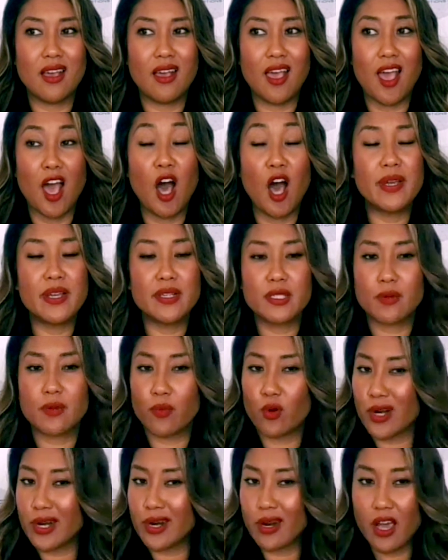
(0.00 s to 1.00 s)
helping and
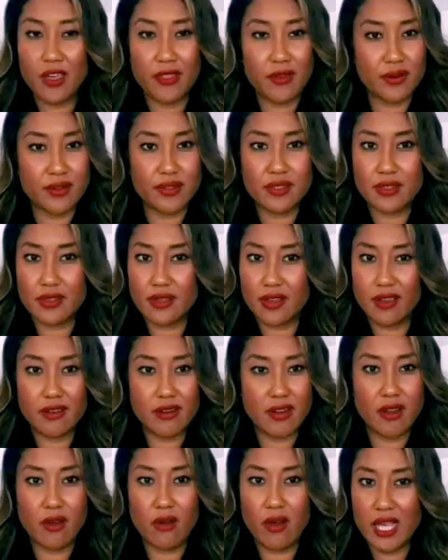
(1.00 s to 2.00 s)
supporting others,
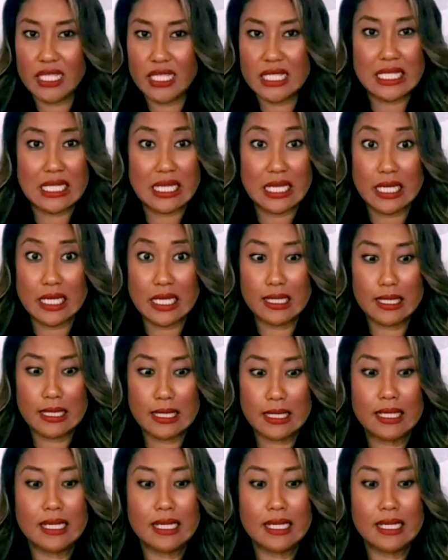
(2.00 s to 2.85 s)
as needed.